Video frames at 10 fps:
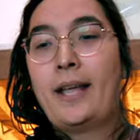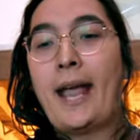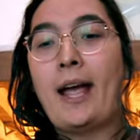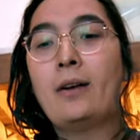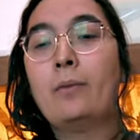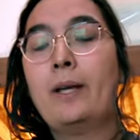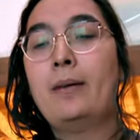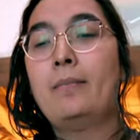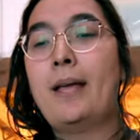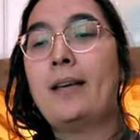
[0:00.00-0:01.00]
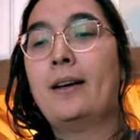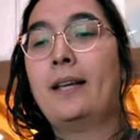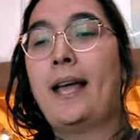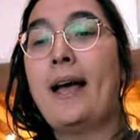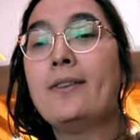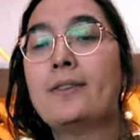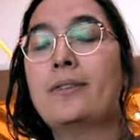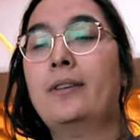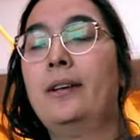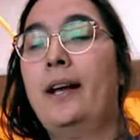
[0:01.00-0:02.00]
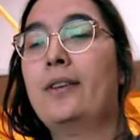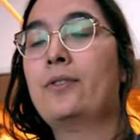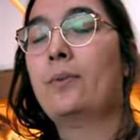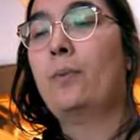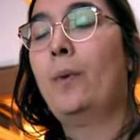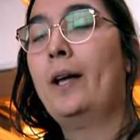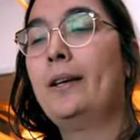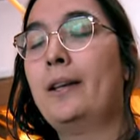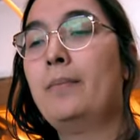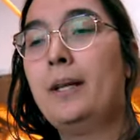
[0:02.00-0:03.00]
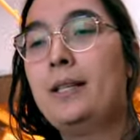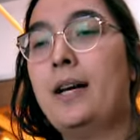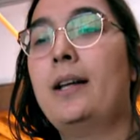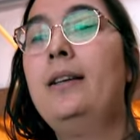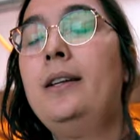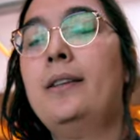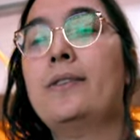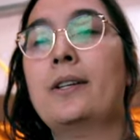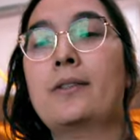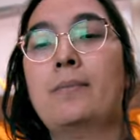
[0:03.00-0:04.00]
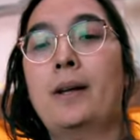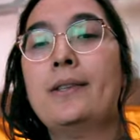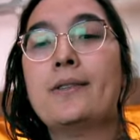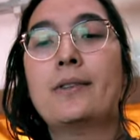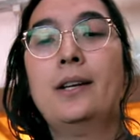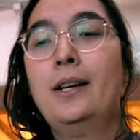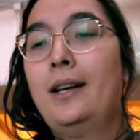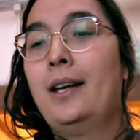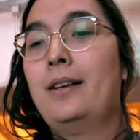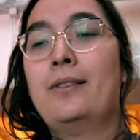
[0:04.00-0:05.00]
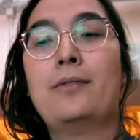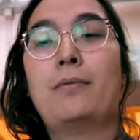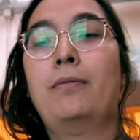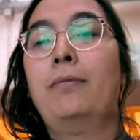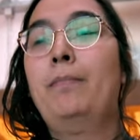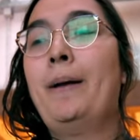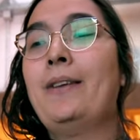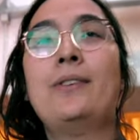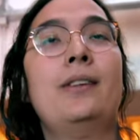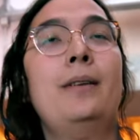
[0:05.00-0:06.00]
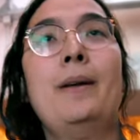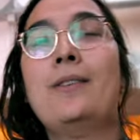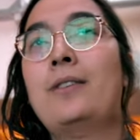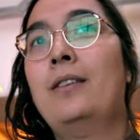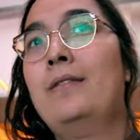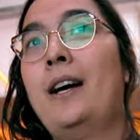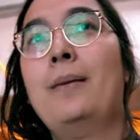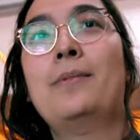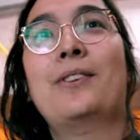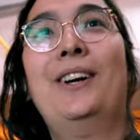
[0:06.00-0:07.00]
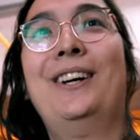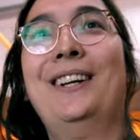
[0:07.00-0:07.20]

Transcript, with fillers: Can we make a guess as to what can be done in six months? It is basically based on vibes.